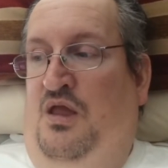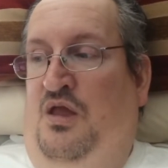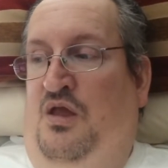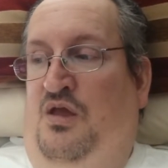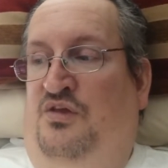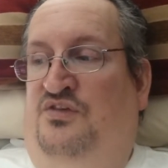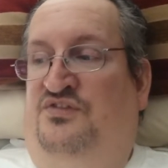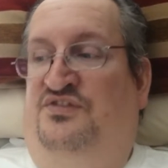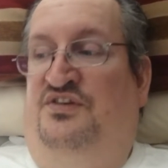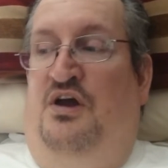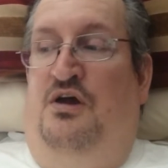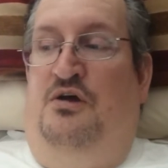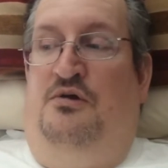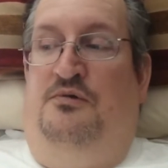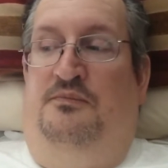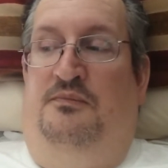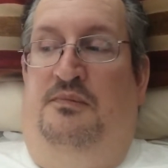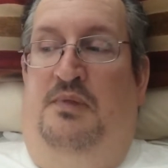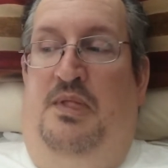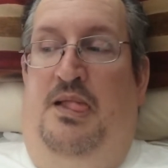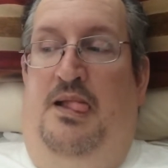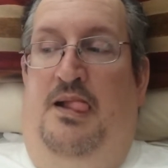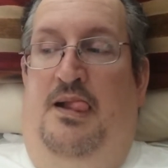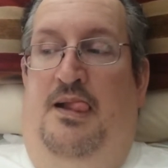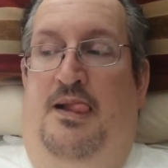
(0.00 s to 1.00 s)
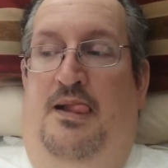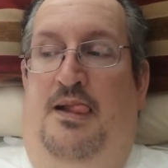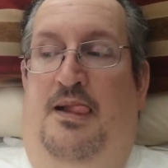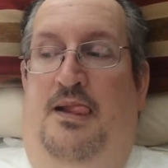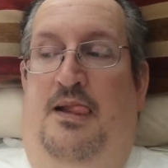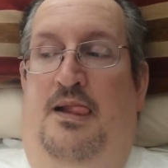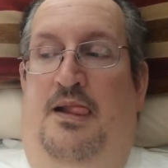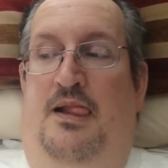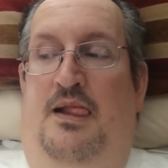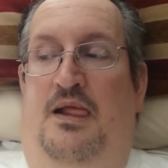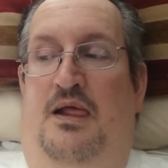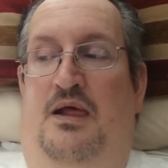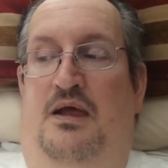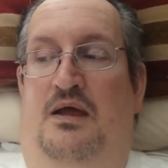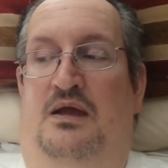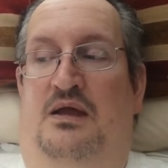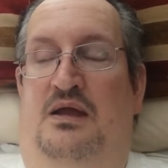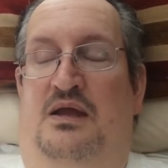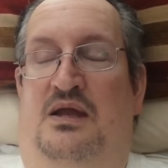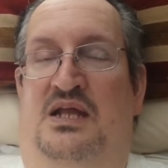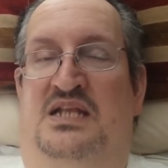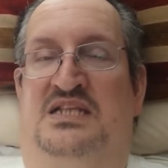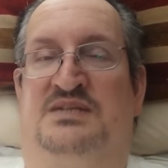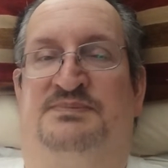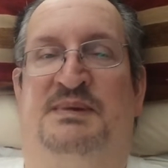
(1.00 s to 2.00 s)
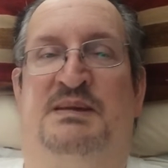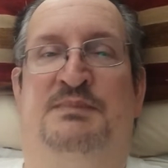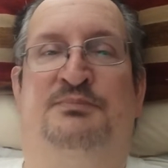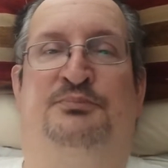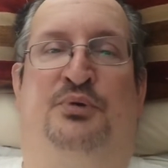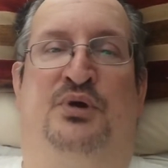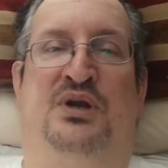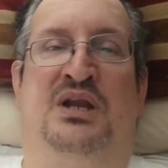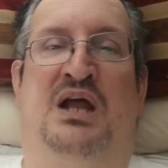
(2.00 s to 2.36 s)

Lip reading: So, it's been put